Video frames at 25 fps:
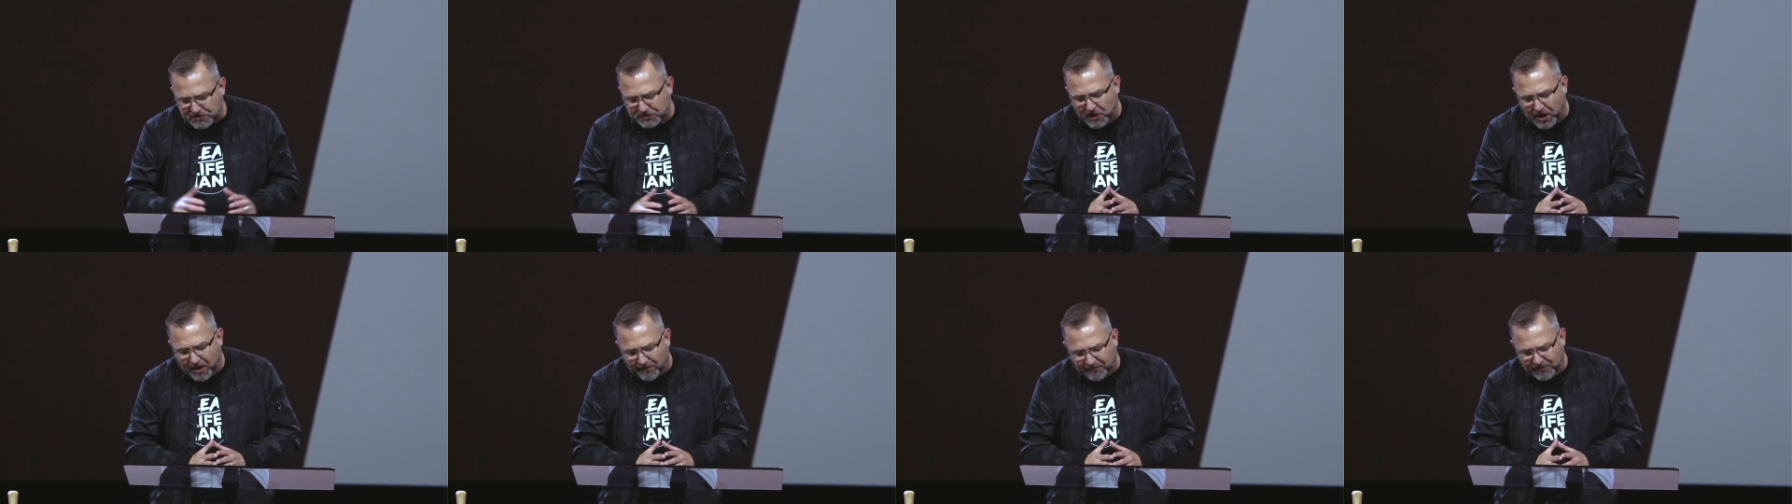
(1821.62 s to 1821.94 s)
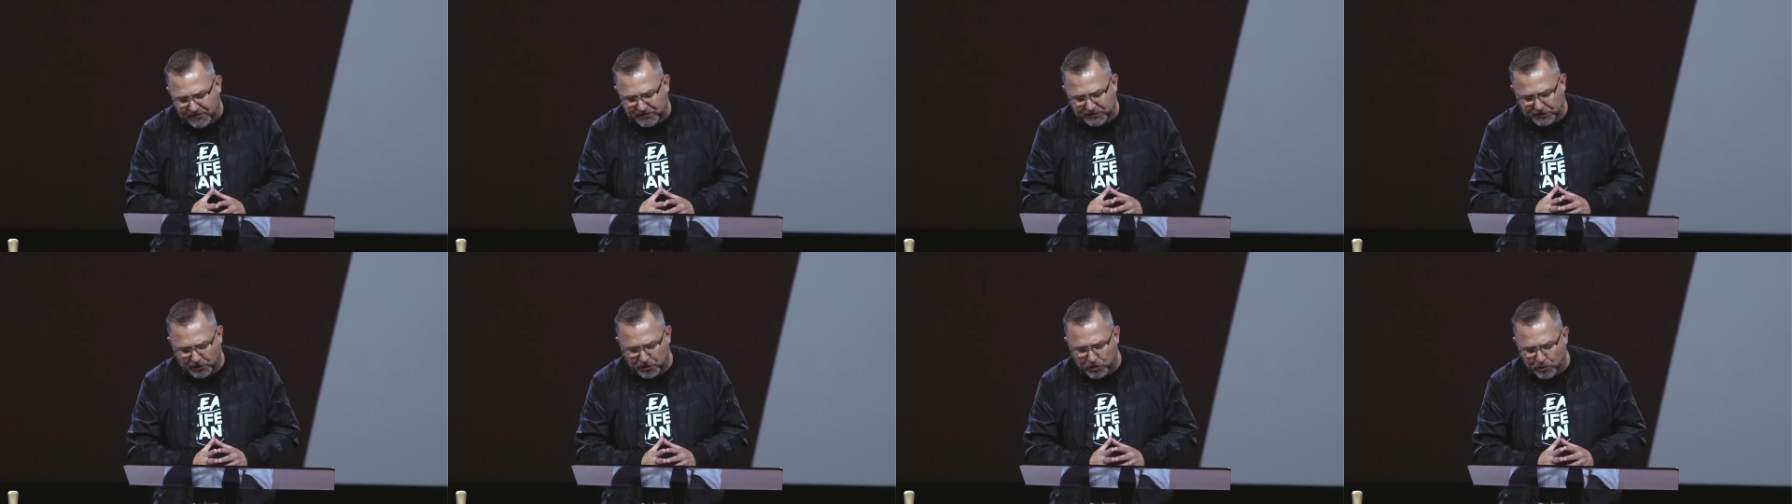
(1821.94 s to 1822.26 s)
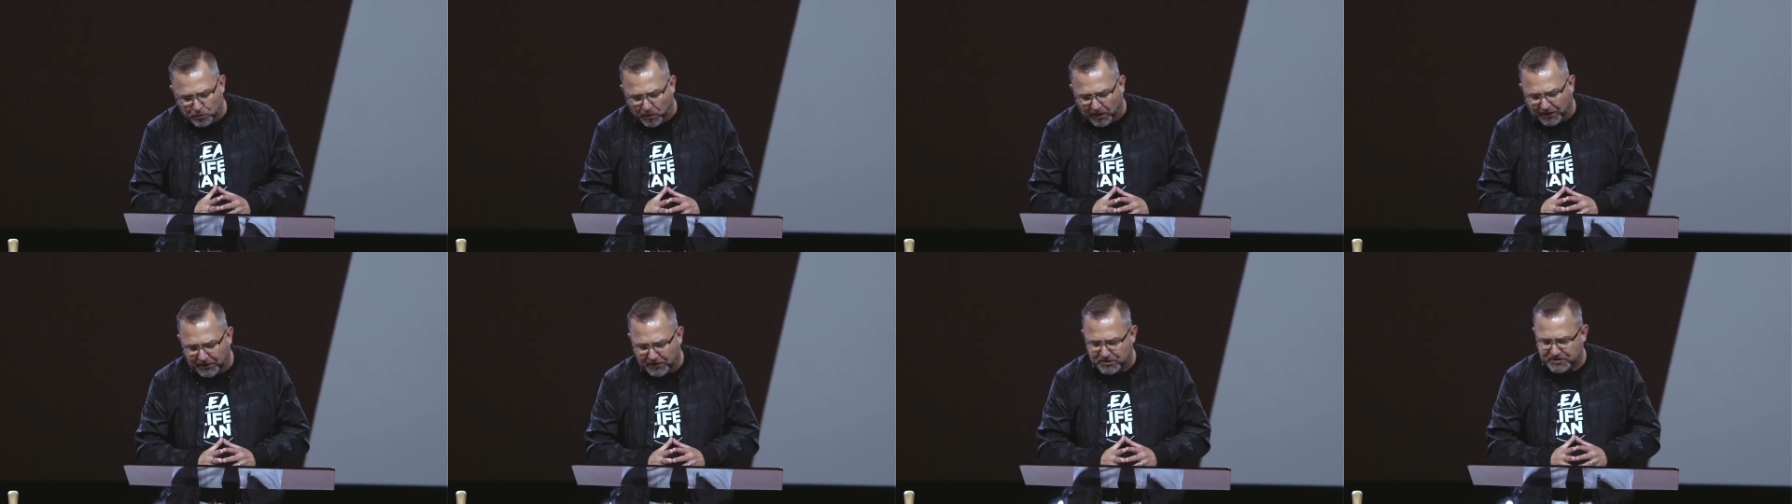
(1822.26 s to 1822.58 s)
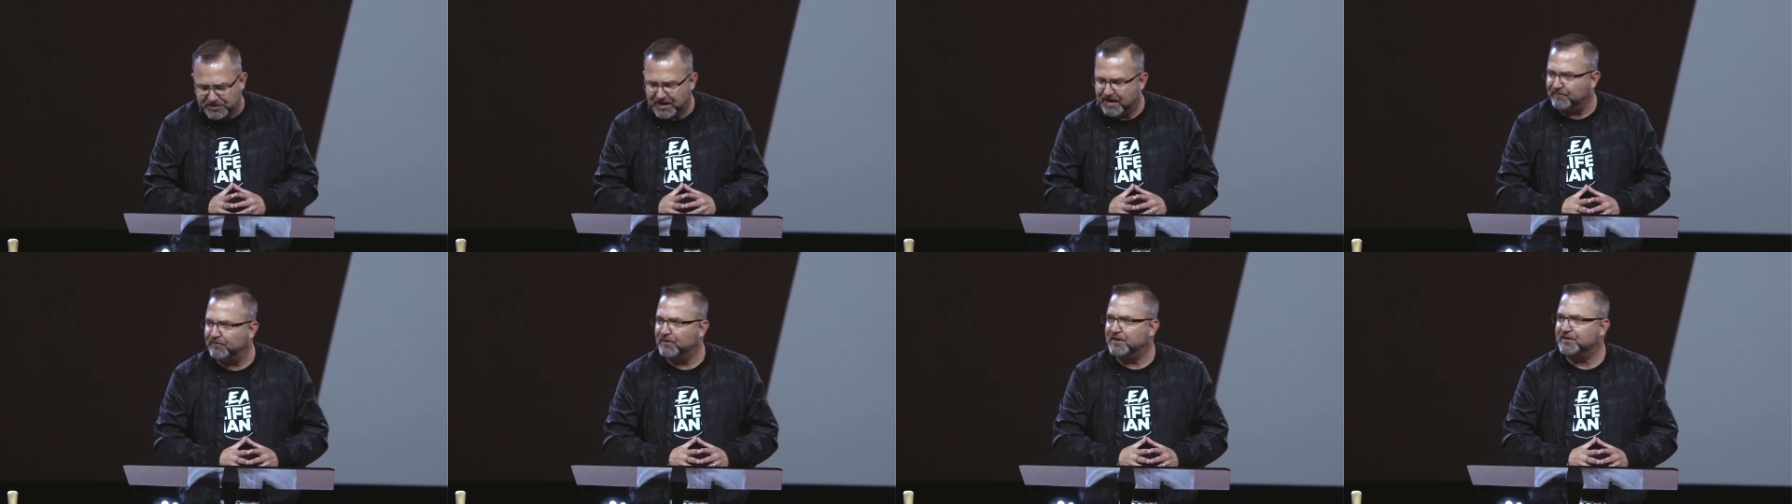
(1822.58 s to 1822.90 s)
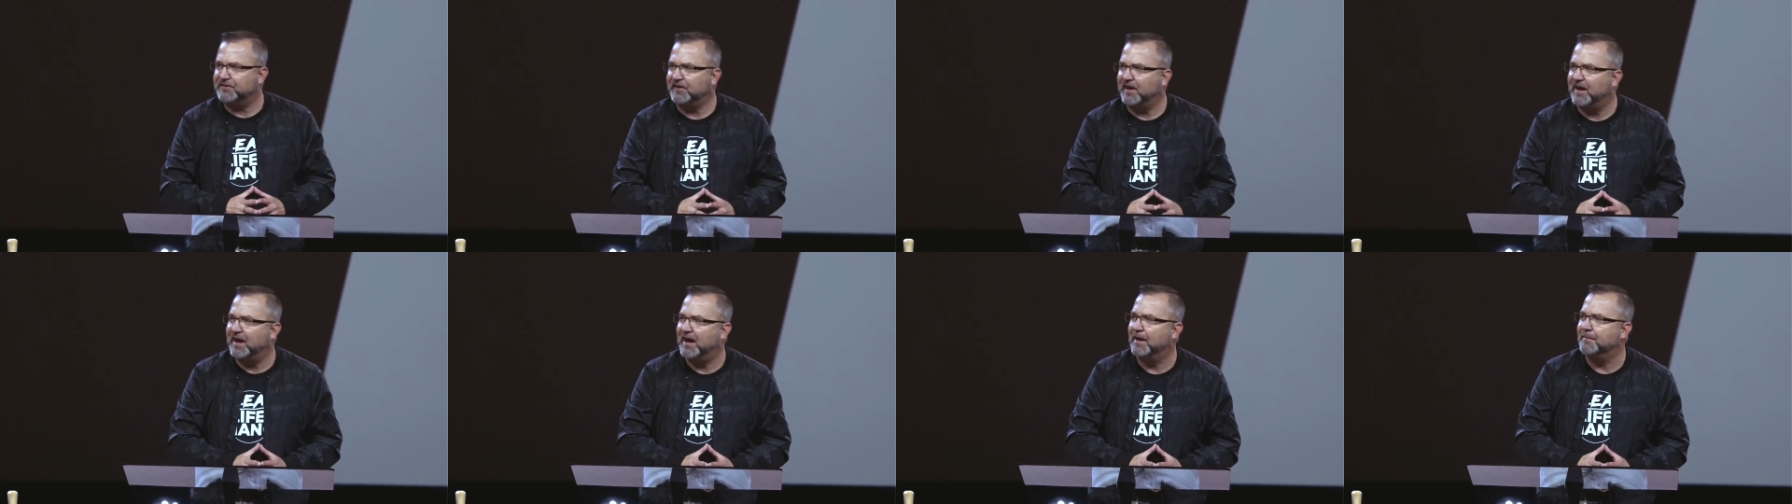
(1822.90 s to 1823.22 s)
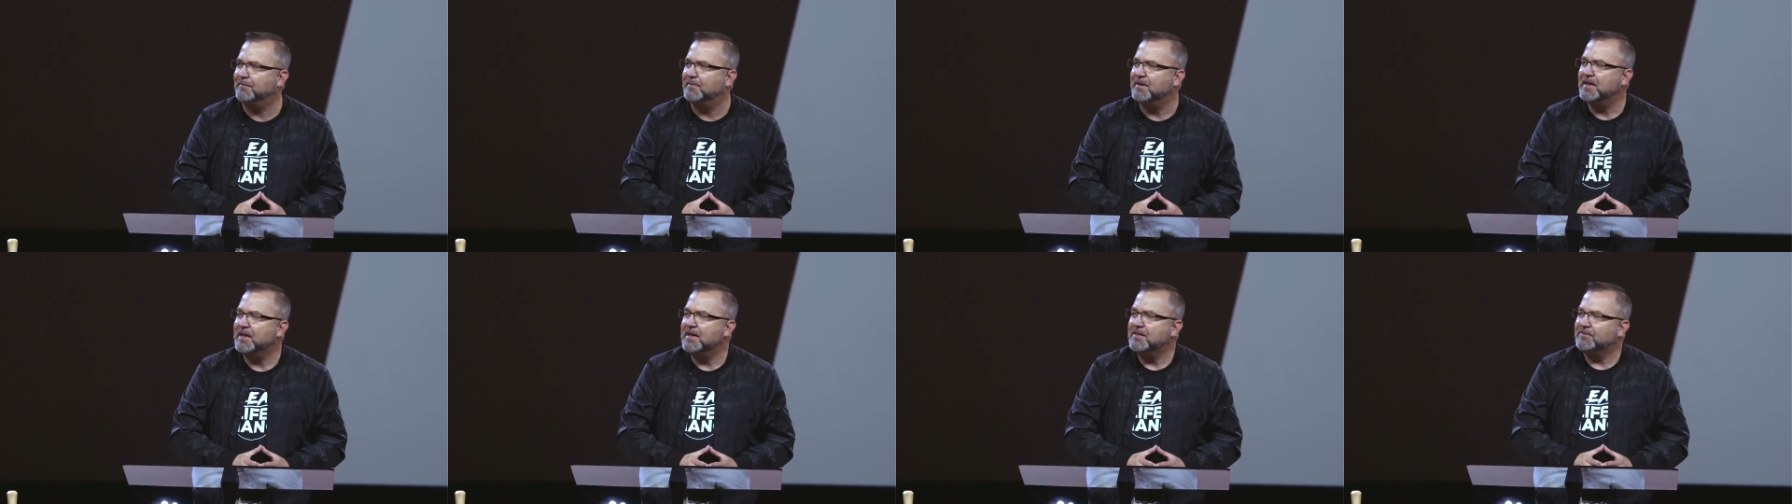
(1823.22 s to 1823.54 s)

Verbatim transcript: officer who wonders every time